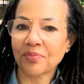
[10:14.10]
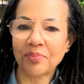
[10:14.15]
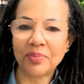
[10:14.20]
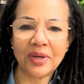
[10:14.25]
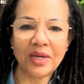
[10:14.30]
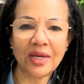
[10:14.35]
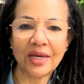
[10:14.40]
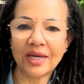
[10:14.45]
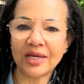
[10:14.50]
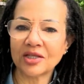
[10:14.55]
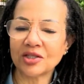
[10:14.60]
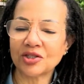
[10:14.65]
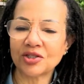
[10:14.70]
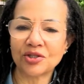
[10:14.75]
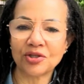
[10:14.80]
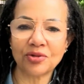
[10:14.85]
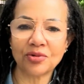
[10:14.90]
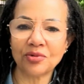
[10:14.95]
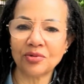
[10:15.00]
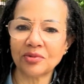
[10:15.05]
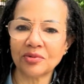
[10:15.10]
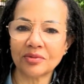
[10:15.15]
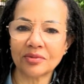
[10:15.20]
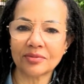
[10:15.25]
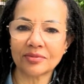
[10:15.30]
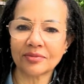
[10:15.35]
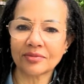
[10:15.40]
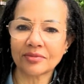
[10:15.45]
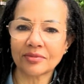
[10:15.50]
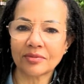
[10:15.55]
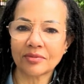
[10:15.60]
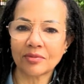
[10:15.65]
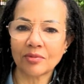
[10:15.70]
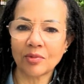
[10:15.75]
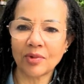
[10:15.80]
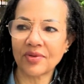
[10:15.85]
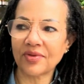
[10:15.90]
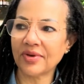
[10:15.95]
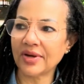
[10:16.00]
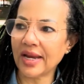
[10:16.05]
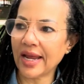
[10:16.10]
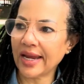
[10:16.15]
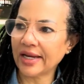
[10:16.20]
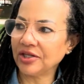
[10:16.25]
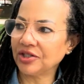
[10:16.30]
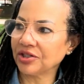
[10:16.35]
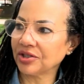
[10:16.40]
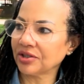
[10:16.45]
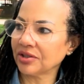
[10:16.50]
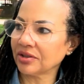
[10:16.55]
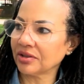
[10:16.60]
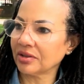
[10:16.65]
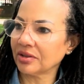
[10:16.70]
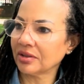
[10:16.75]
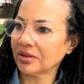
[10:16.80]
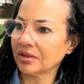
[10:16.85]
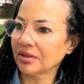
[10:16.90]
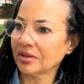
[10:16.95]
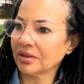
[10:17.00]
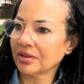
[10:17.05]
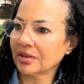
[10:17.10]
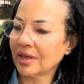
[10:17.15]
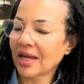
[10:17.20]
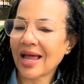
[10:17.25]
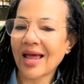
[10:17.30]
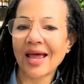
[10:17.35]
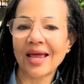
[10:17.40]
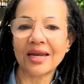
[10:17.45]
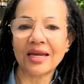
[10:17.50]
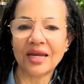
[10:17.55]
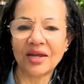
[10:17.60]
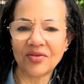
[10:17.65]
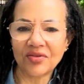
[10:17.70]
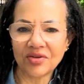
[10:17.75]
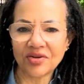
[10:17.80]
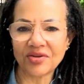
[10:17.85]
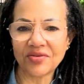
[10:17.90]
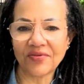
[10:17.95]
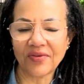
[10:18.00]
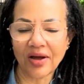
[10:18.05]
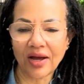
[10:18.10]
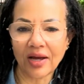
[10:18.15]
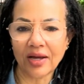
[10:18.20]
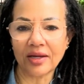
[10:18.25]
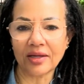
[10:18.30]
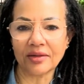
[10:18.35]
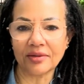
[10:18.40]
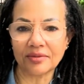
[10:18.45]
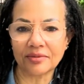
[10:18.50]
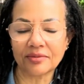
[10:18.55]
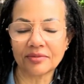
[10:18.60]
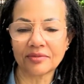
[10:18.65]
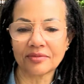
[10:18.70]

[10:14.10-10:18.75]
being in tune with nature and in the divine.